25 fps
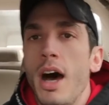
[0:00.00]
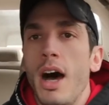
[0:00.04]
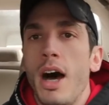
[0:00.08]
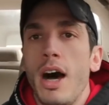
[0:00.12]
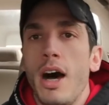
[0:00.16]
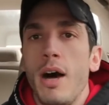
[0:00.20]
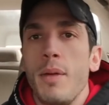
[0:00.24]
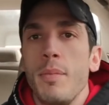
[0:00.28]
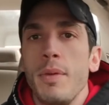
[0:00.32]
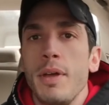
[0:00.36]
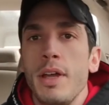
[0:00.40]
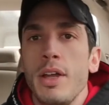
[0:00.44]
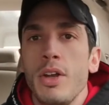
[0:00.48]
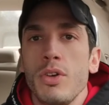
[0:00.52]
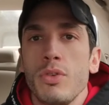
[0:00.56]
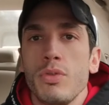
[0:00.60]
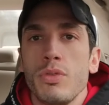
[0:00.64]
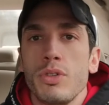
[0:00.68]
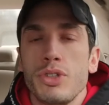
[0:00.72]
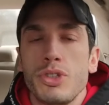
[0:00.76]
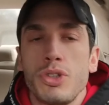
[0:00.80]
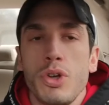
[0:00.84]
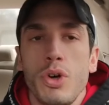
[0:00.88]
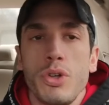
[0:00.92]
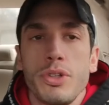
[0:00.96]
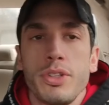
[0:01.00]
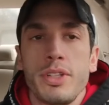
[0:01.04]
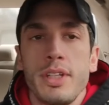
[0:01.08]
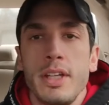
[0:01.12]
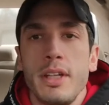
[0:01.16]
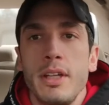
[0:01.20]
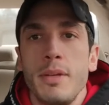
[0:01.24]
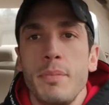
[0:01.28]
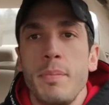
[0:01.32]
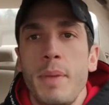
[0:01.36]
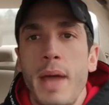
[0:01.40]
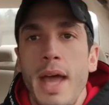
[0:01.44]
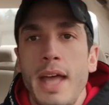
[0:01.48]
Um, it'll result
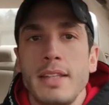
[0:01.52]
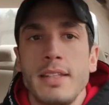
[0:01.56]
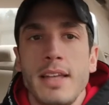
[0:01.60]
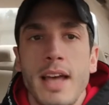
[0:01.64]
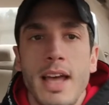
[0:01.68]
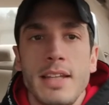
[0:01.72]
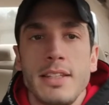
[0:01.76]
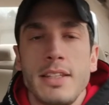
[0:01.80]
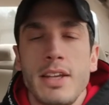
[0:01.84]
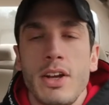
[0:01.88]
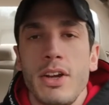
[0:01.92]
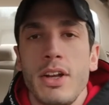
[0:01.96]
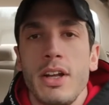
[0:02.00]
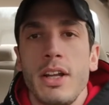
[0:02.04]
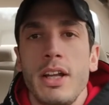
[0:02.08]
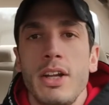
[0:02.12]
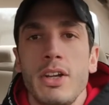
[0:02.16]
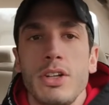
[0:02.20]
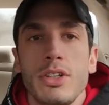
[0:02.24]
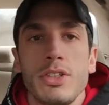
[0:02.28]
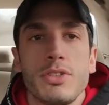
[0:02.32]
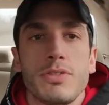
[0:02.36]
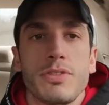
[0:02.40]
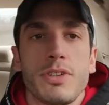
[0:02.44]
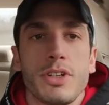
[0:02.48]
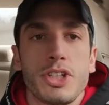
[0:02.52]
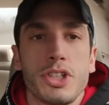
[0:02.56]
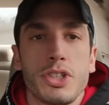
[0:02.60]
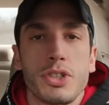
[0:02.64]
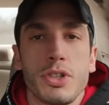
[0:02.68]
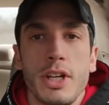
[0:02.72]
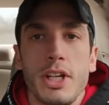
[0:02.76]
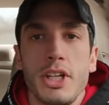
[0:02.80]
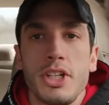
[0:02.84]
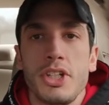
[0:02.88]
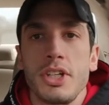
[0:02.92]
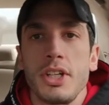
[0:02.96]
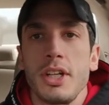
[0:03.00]
in bad dietary adherence,
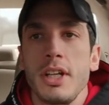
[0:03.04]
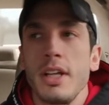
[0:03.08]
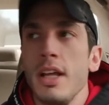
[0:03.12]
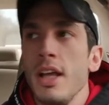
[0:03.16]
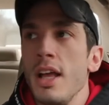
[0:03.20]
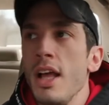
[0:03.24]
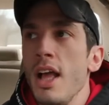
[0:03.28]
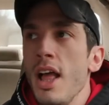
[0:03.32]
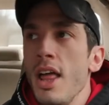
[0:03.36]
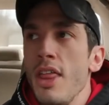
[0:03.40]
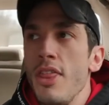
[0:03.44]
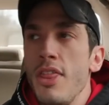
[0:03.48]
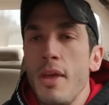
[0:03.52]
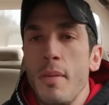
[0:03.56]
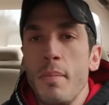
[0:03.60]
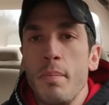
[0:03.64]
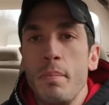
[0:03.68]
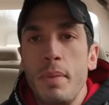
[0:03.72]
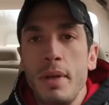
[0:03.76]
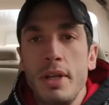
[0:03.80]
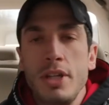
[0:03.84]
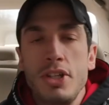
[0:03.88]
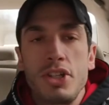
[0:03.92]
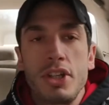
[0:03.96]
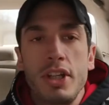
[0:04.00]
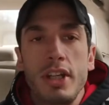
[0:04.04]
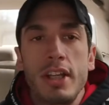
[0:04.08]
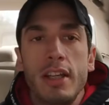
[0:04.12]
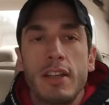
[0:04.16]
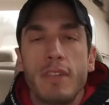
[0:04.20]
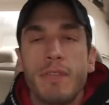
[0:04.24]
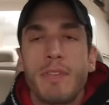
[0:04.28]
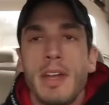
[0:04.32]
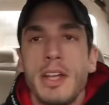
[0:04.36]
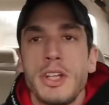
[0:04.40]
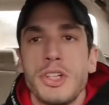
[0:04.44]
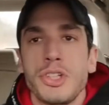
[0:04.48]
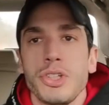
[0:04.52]
frustration, them binge eating
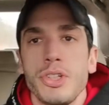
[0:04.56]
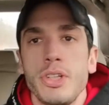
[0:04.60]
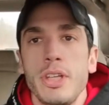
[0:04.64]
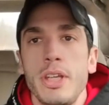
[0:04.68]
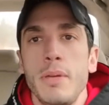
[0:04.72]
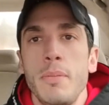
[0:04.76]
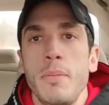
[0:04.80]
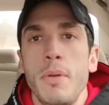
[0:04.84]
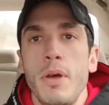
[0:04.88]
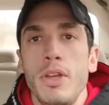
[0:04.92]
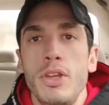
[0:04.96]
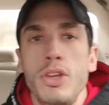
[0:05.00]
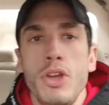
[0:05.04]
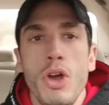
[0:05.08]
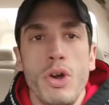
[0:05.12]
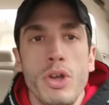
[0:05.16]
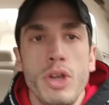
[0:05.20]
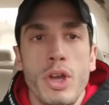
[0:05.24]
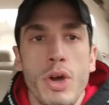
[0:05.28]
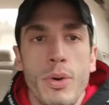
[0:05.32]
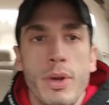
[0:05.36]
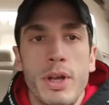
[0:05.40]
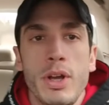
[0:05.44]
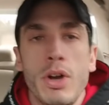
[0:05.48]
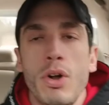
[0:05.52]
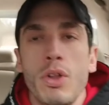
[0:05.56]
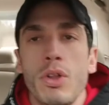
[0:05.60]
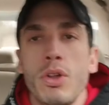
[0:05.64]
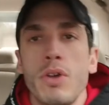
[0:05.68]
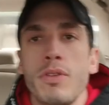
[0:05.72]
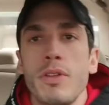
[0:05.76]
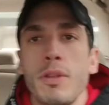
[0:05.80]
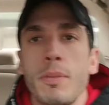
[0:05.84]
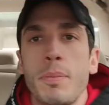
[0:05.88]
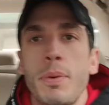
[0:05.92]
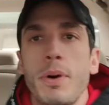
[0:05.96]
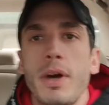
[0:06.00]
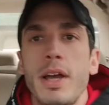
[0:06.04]
eventually, the yo-yoing all
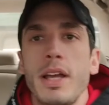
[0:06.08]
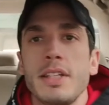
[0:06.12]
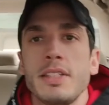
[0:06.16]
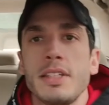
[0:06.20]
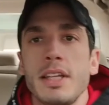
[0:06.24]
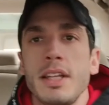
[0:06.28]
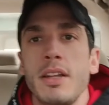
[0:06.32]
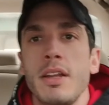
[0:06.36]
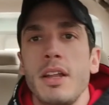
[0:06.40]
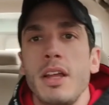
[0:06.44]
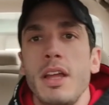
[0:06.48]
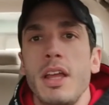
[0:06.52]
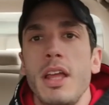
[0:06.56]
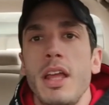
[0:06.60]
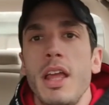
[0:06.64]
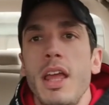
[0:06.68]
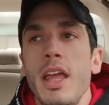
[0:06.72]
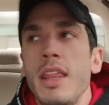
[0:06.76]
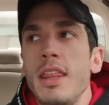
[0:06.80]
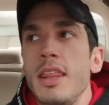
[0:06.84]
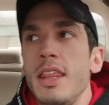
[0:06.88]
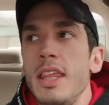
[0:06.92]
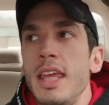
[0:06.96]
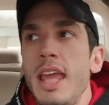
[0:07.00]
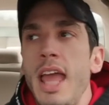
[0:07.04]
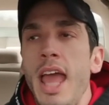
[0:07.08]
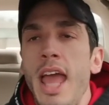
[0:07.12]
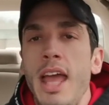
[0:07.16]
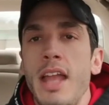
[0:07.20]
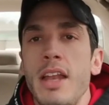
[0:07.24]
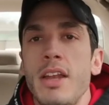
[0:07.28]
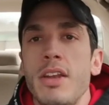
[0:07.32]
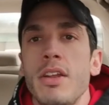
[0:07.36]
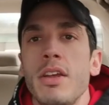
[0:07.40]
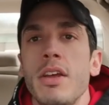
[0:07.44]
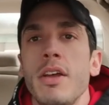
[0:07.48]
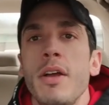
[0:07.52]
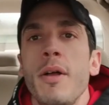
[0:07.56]
over the place, and in the
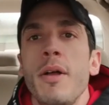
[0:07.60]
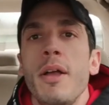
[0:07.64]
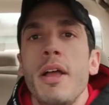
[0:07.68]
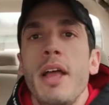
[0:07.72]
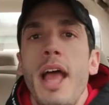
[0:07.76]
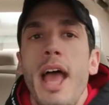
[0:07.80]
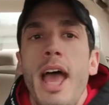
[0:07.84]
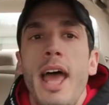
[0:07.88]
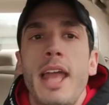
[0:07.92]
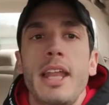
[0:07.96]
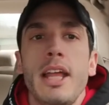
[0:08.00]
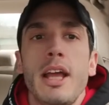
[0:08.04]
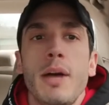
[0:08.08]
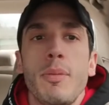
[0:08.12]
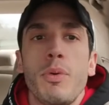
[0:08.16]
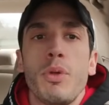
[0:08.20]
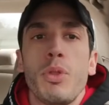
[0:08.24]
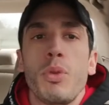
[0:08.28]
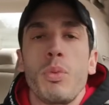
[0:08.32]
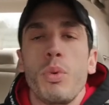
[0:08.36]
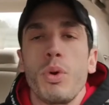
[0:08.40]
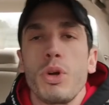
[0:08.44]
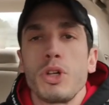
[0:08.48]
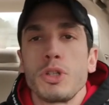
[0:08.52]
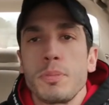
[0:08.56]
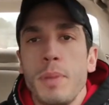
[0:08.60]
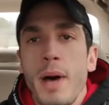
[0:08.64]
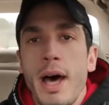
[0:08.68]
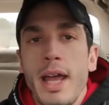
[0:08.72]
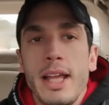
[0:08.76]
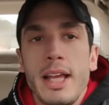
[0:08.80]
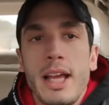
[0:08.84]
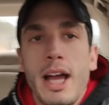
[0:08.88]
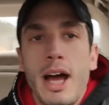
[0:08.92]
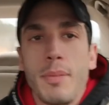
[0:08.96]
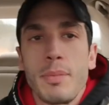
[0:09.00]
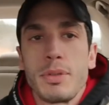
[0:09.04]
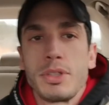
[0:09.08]
end, ending up with worse
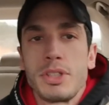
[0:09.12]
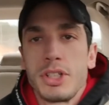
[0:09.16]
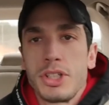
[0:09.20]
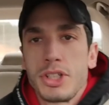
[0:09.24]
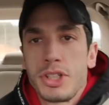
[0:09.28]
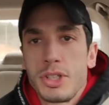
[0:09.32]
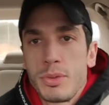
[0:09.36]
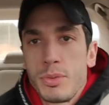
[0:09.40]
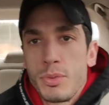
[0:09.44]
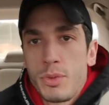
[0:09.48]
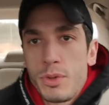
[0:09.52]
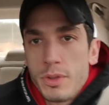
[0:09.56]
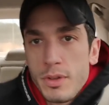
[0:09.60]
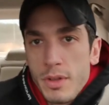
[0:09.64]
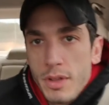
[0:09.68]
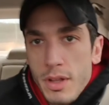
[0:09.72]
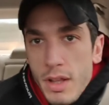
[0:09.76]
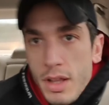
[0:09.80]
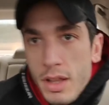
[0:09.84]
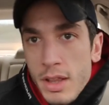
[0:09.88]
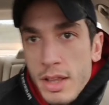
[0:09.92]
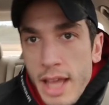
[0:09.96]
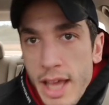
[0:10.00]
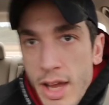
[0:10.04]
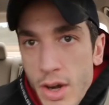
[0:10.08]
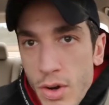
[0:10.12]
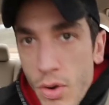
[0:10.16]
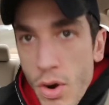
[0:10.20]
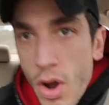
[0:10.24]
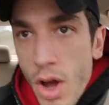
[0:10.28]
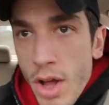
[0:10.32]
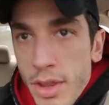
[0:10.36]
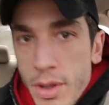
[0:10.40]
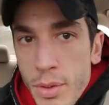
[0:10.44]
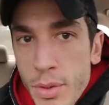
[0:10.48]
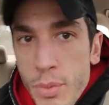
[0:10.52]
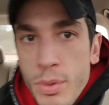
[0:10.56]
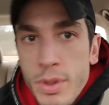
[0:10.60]
body composition later
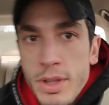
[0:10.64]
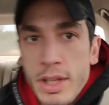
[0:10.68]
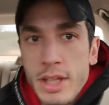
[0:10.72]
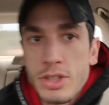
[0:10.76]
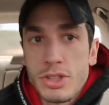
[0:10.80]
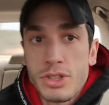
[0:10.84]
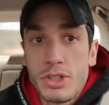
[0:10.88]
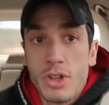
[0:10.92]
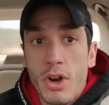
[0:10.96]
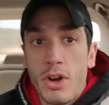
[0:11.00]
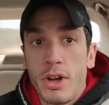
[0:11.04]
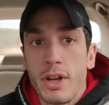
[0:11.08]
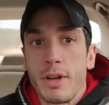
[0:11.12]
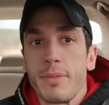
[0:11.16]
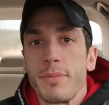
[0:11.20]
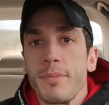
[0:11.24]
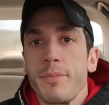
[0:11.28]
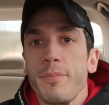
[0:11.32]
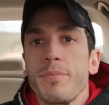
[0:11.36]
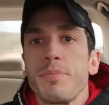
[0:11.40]
on than when they started.